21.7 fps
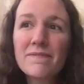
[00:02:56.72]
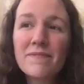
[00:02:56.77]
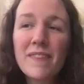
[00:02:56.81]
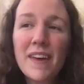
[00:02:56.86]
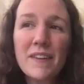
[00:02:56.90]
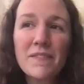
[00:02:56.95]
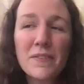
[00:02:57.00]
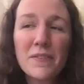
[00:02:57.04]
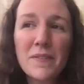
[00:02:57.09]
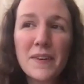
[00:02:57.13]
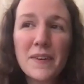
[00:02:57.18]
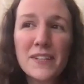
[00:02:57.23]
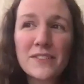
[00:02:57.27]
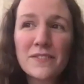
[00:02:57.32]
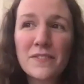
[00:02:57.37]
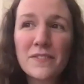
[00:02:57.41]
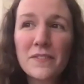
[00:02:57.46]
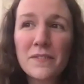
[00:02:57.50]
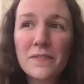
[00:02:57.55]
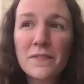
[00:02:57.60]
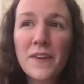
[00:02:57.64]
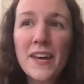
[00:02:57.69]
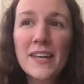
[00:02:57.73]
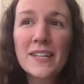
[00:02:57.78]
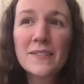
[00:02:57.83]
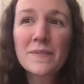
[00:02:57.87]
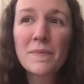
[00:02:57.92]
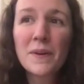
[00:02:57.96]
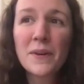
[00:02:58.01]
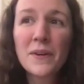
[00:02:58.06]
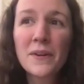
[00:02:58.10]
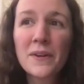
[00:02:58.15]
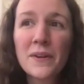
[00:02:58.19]
information from
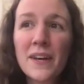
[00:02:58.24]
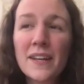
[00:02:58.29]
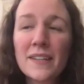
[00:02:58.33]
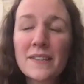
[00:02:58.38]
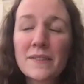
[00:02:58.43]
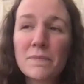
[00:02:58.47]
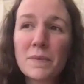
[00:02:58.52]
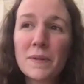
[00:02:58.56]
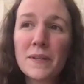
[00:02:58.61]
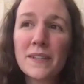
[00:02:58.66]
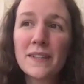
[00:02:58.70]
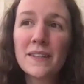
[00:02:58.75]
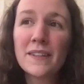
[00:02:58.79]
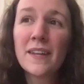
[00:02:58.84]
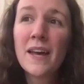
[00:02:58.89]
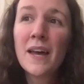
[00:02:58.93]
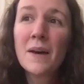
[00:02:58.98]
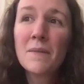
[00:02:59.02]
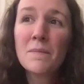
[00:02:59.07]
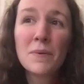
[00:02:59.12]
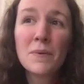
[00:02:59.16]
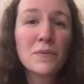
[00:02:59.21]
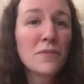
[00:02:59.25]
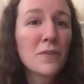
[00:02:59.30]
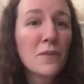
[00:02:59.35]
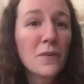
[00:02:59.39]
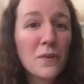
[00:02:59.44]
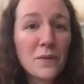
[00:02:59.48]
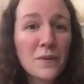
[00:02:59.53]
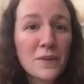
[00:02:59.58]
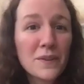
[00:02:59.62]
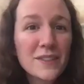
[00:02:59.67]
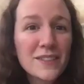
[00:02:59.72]
Facebook has been put
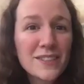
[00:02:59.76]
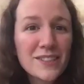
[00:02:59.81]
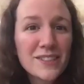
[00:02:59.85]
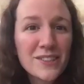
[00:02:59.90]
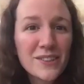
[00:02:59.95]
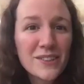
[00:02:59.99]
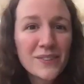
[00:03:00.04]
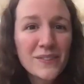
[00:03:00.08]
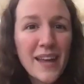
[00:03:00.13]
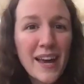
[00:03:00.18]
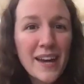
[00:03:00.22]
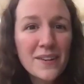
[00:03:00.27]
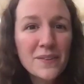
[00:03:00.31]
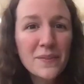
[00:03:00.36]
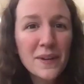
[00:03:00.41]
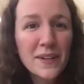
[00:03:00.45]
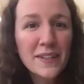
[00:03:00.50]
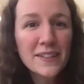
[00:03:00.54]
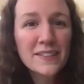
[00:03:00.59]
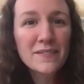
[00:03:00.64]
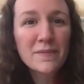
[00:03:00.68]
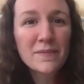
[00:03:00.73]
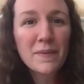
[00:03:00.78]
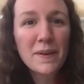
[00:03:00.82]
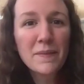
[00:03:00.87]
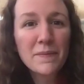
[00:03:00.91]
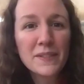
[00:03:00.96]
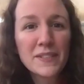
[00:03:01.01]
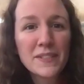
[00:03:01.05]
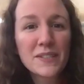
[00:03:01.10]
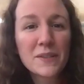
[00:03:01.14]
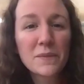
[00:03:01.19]
forward to show networks of people.